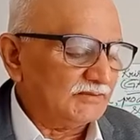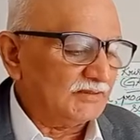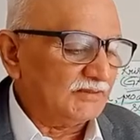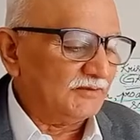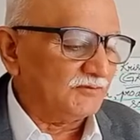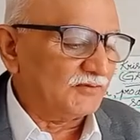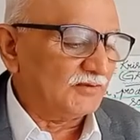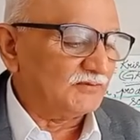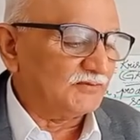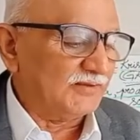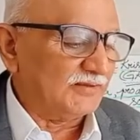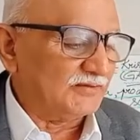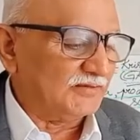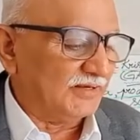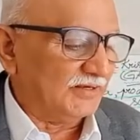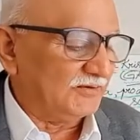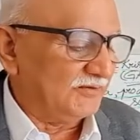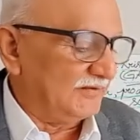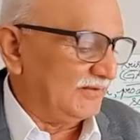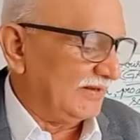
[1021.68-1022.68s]
difference
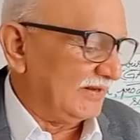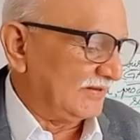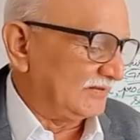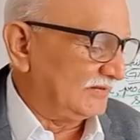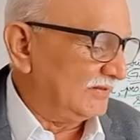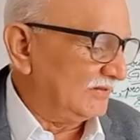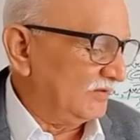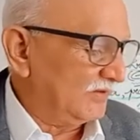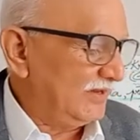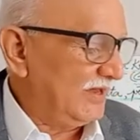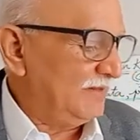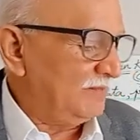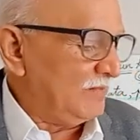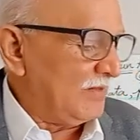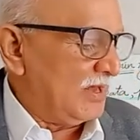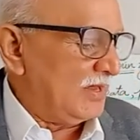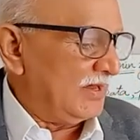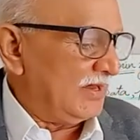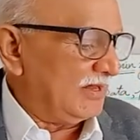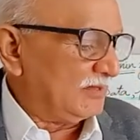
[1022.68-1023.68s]
vegetative index. Okay,
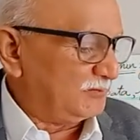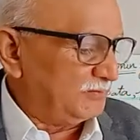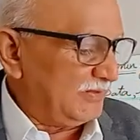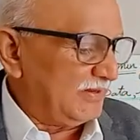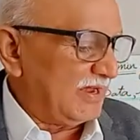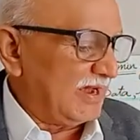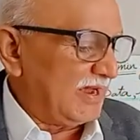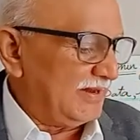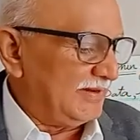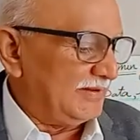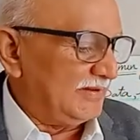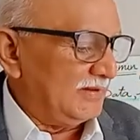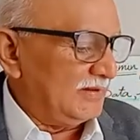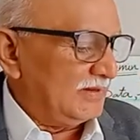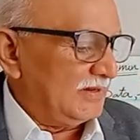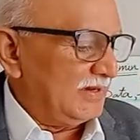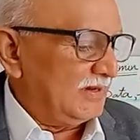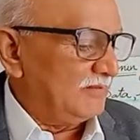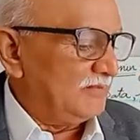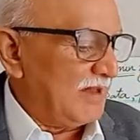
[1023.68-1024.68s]
SPI
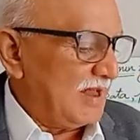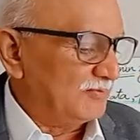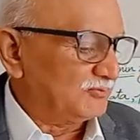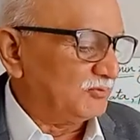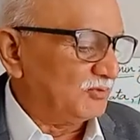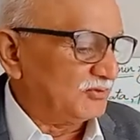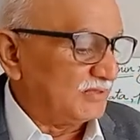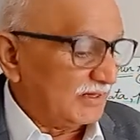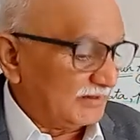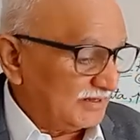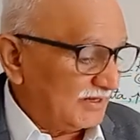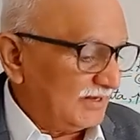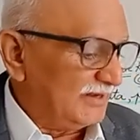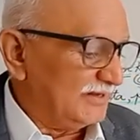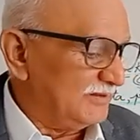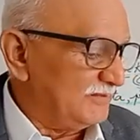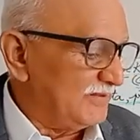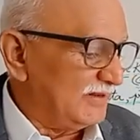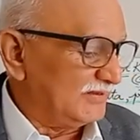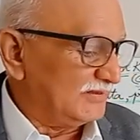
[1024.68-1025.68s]
maps, so satellite
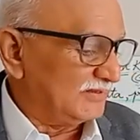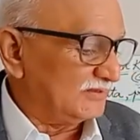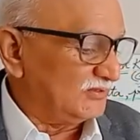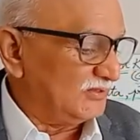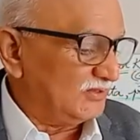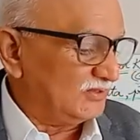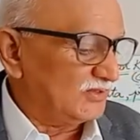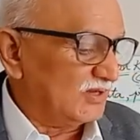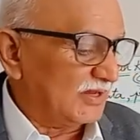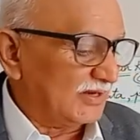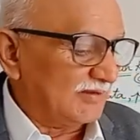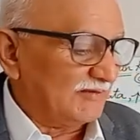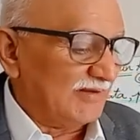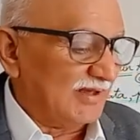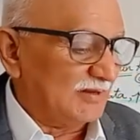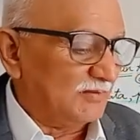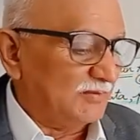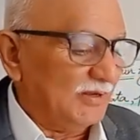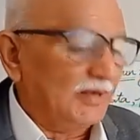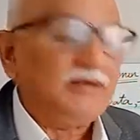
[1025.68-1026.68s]
images. These are
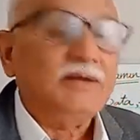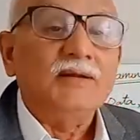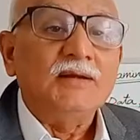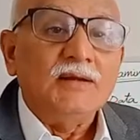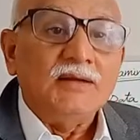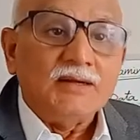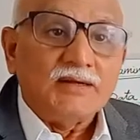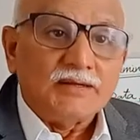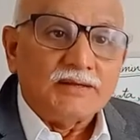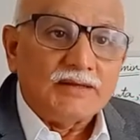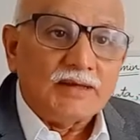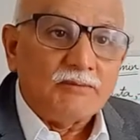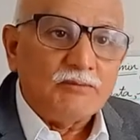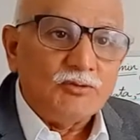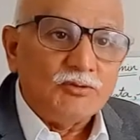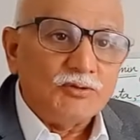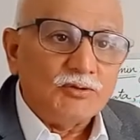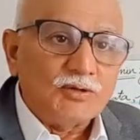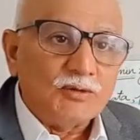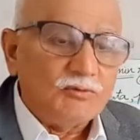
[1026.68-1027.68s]
available at
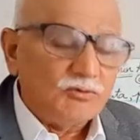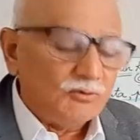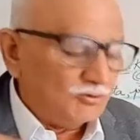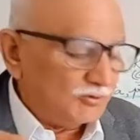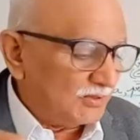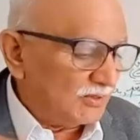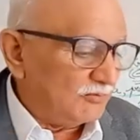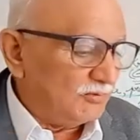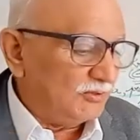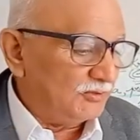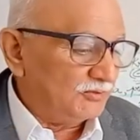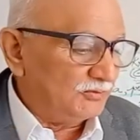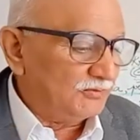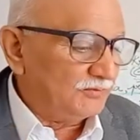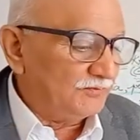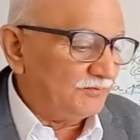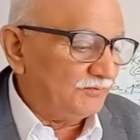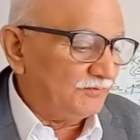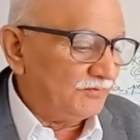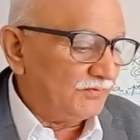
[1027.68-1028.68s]
www.
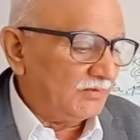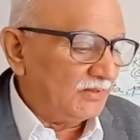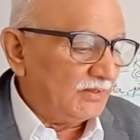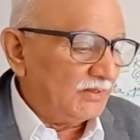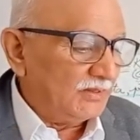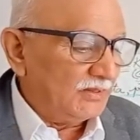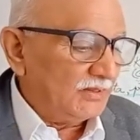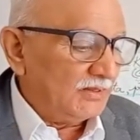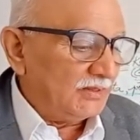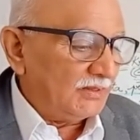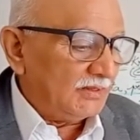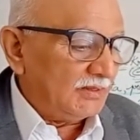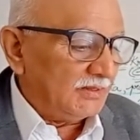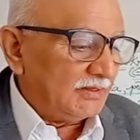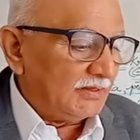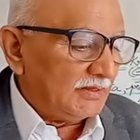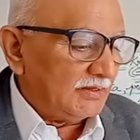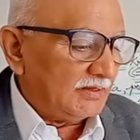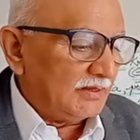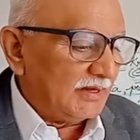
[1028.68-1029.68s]

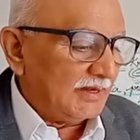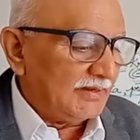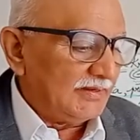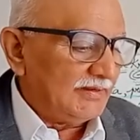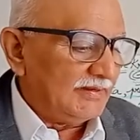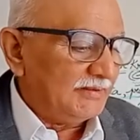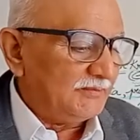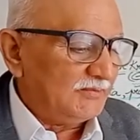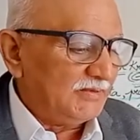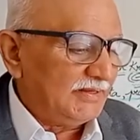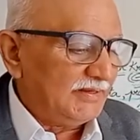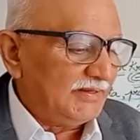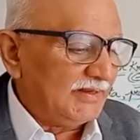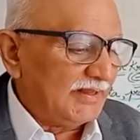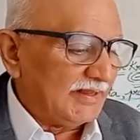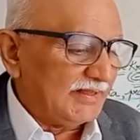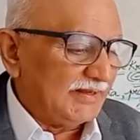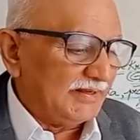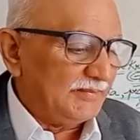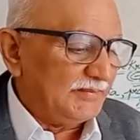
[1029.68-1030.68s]
IMD
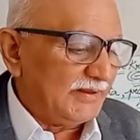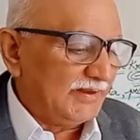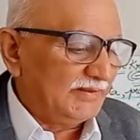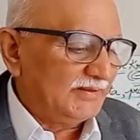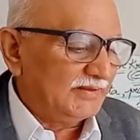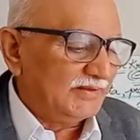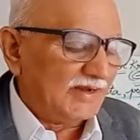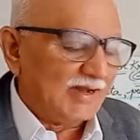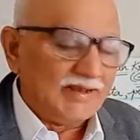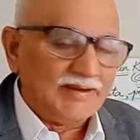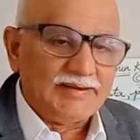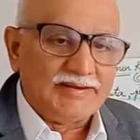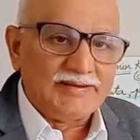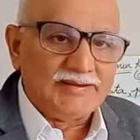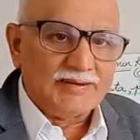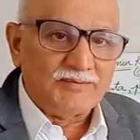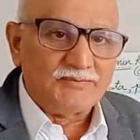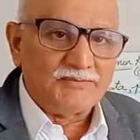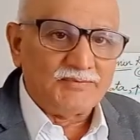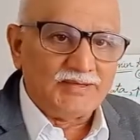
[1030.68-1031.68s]
Agreement,
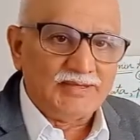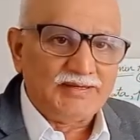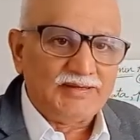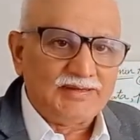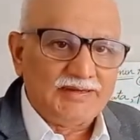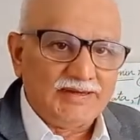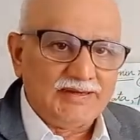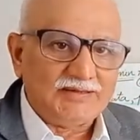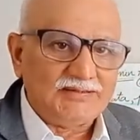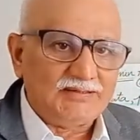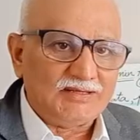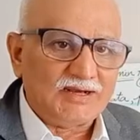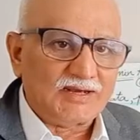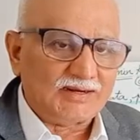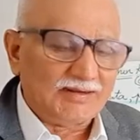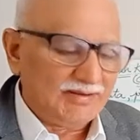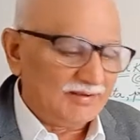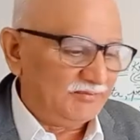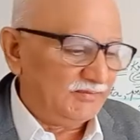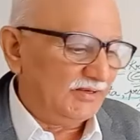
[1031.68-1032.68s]

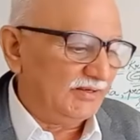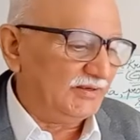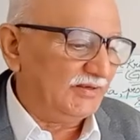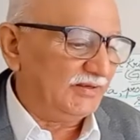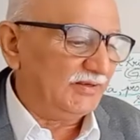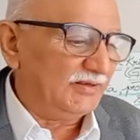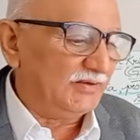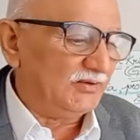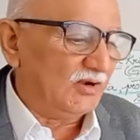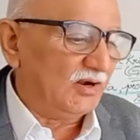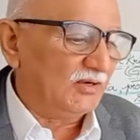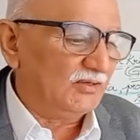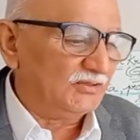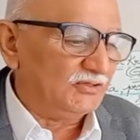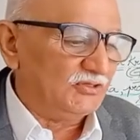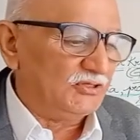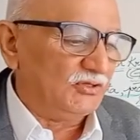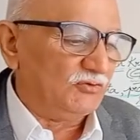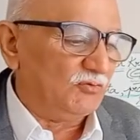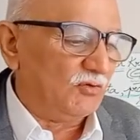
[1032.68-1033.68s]

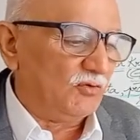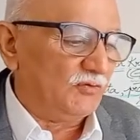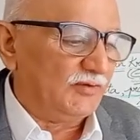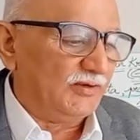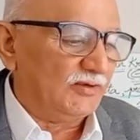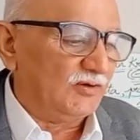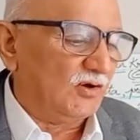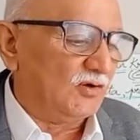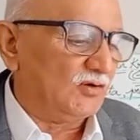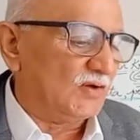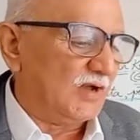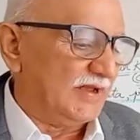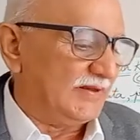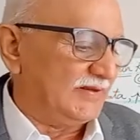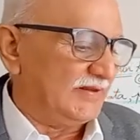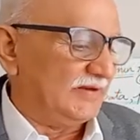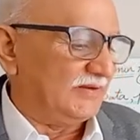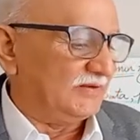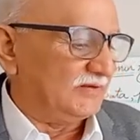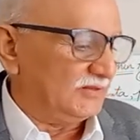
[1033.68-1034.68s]

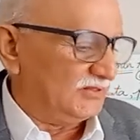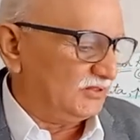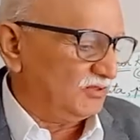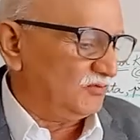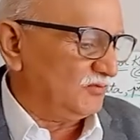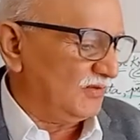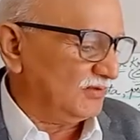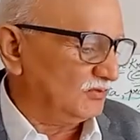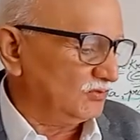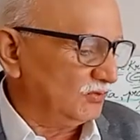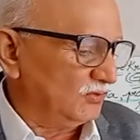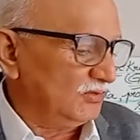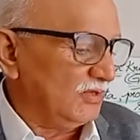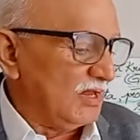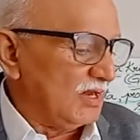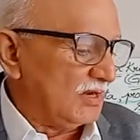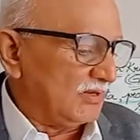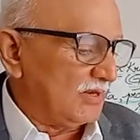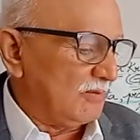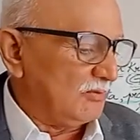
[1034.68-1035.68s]
IMD.gov.in. This is one source,
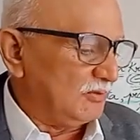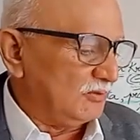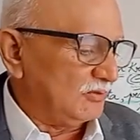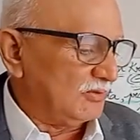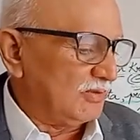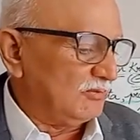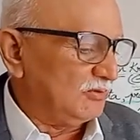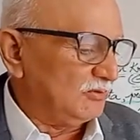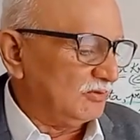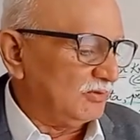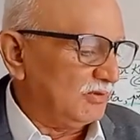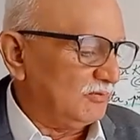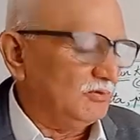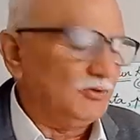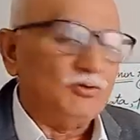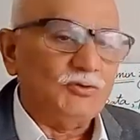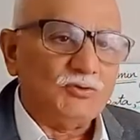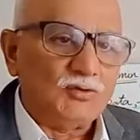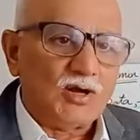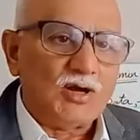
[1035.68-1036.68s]

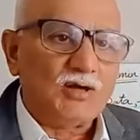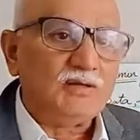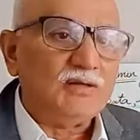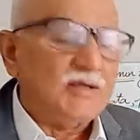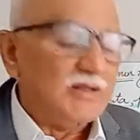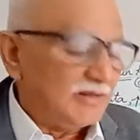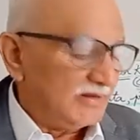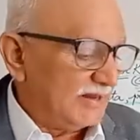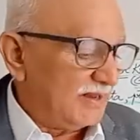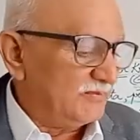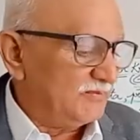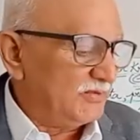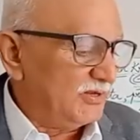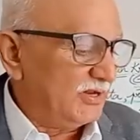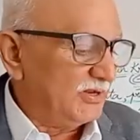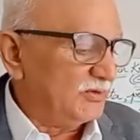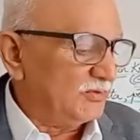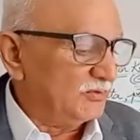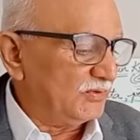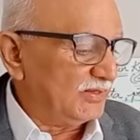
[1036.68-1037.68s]

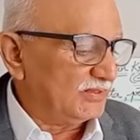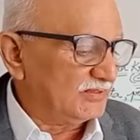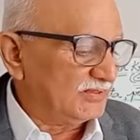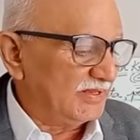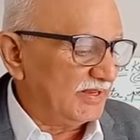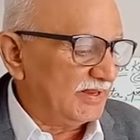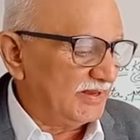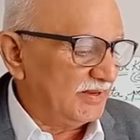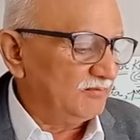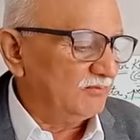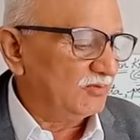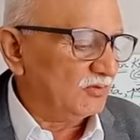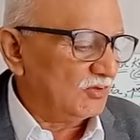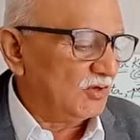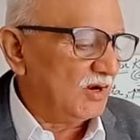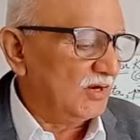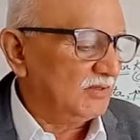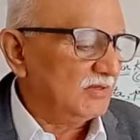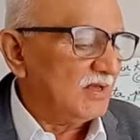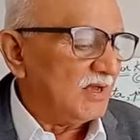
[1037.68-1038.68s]

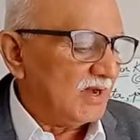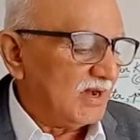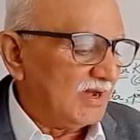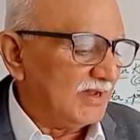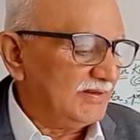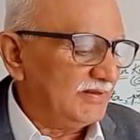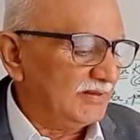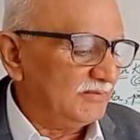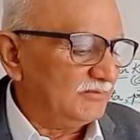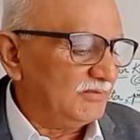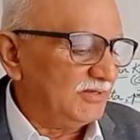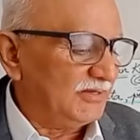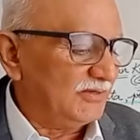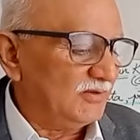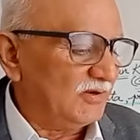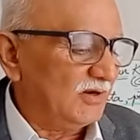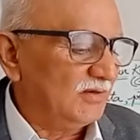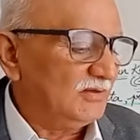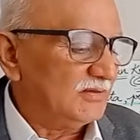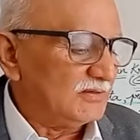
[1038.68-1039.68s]

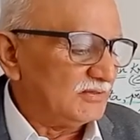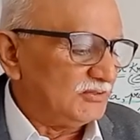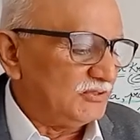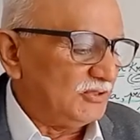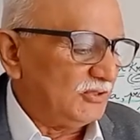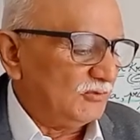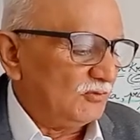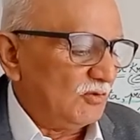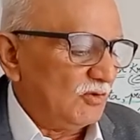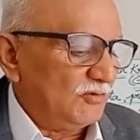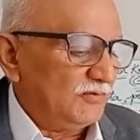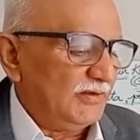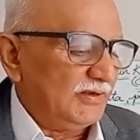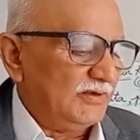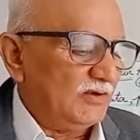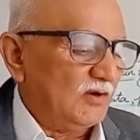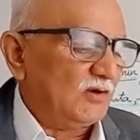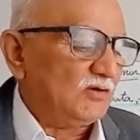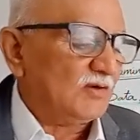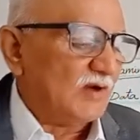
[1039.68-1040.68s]

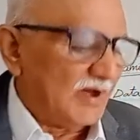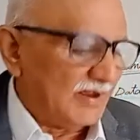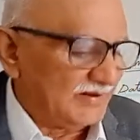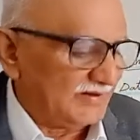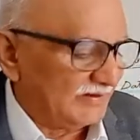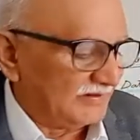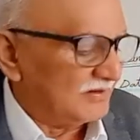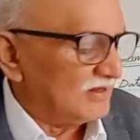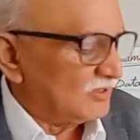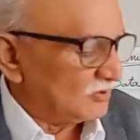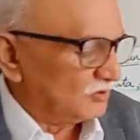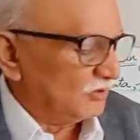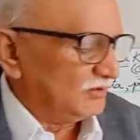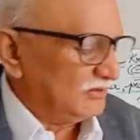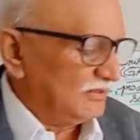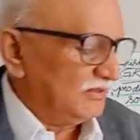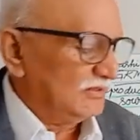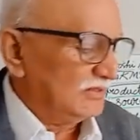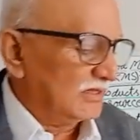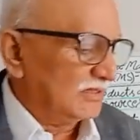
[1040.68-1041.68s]
www.mausam.imd.gov.in. So
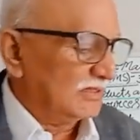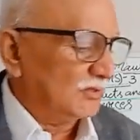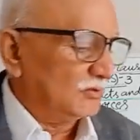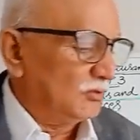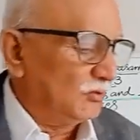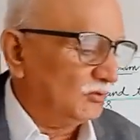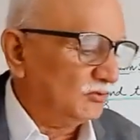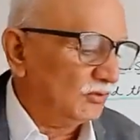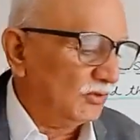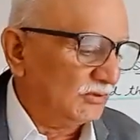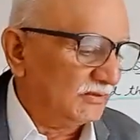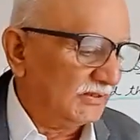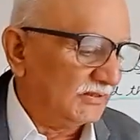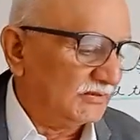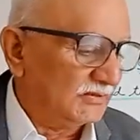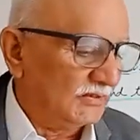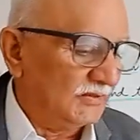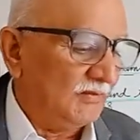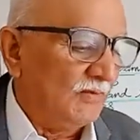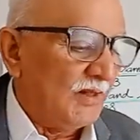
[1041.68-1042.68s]
these are the two
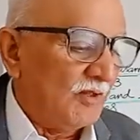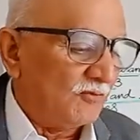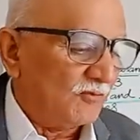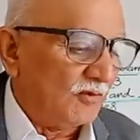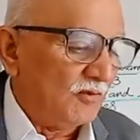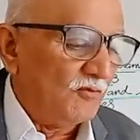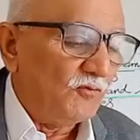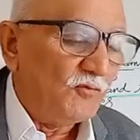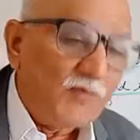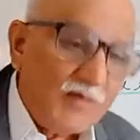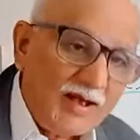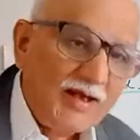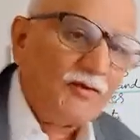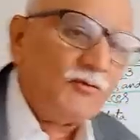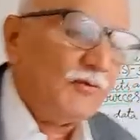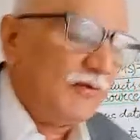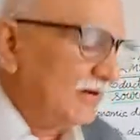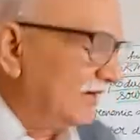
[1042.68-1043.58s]
sources from where we